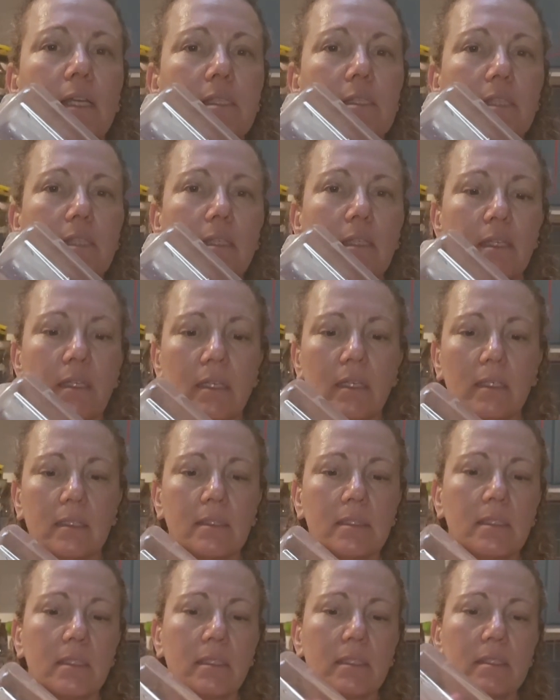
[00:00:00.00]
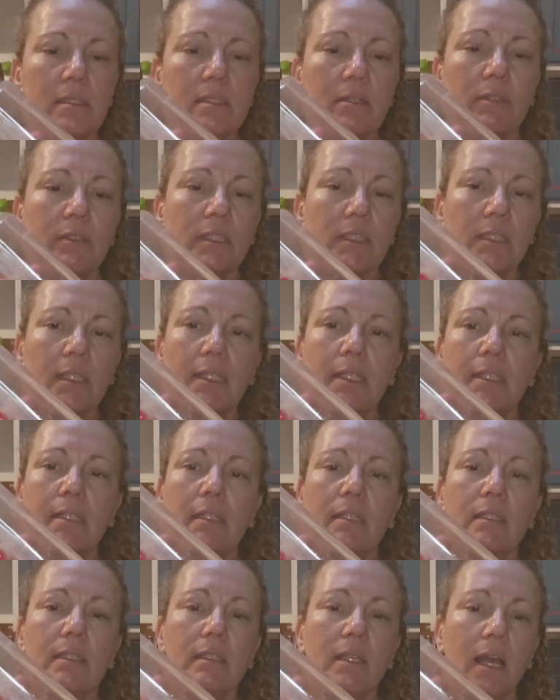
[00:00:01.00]
as it started
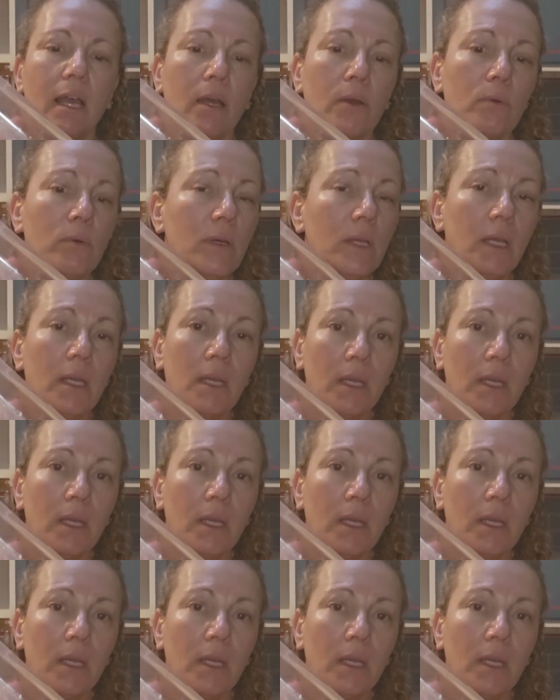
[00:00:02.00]
leaking now,